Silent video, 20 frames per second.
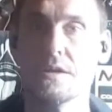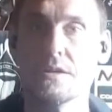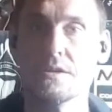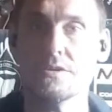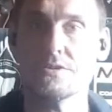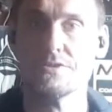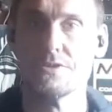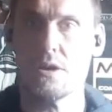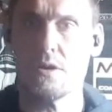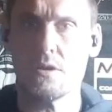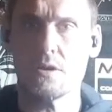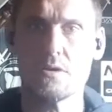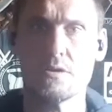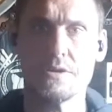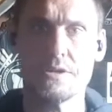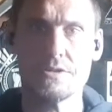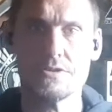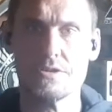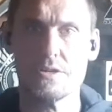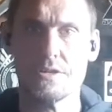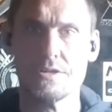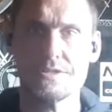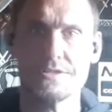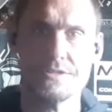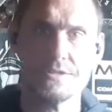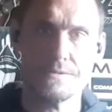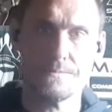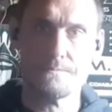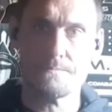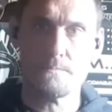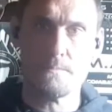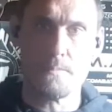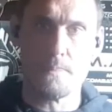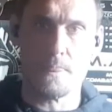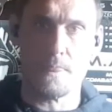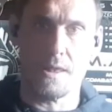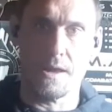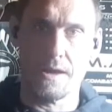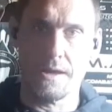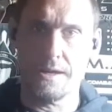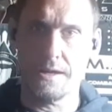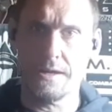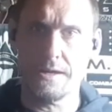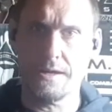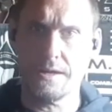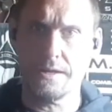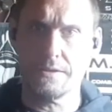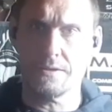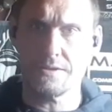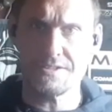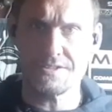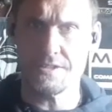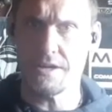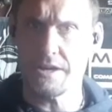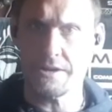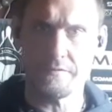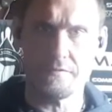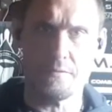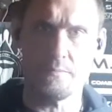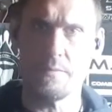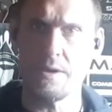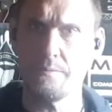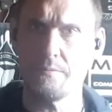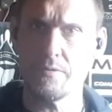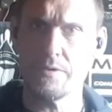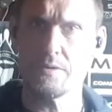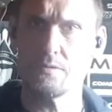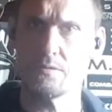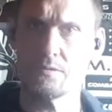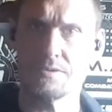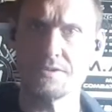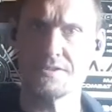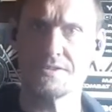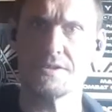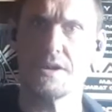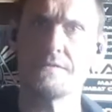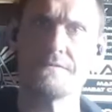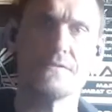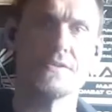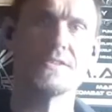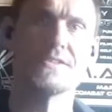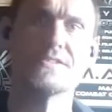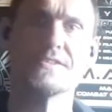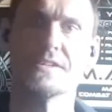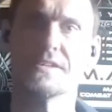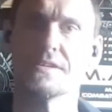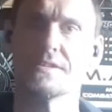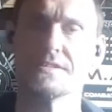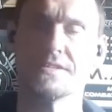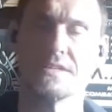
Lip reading: So I got interested and I started remembering all the stuff I'd seen as